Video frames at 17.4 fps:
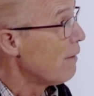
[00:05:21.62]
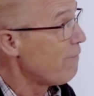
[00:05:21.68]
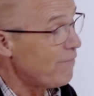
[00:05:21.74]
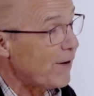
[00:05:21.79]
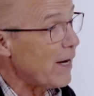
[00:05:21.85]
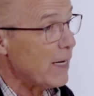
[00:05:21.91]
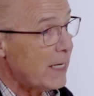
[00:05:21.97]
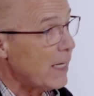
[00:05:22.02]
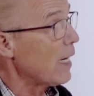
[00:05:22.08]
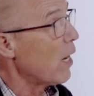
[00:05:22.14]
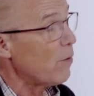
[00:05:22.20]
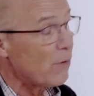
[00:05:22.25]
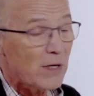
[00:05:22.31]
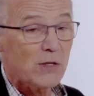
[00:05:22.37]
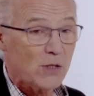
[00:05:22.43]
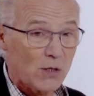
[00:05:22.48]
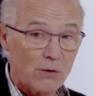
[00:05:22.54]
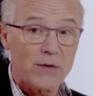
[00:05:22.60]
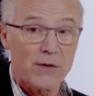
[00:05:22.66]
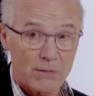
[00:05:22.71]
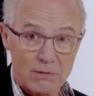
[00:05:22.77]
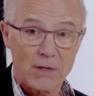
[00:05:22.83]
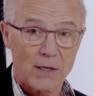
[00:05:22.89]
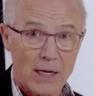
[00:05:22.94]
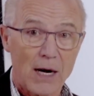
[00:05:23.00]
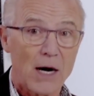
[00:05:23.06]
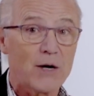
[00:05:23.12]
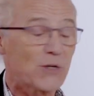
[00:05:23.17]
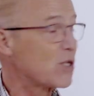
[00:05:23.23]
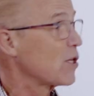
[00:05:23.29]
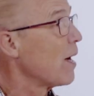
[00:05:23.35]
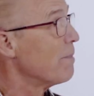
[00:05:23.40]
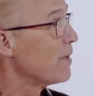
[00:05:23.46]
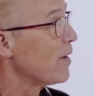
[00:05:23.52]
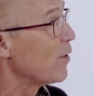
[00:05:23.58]
Fighting out, and so the guards
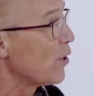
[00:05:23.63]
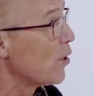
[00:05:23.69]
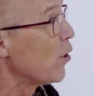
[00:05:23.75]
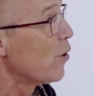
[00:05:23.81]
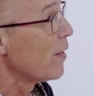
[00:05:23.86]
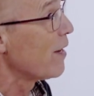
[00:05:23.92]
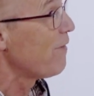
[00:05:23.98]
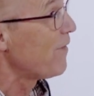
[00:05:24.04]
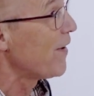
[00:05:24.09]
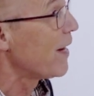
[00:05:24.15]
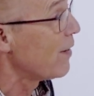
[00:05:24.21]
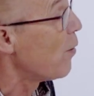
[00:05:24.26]
come to the door and they find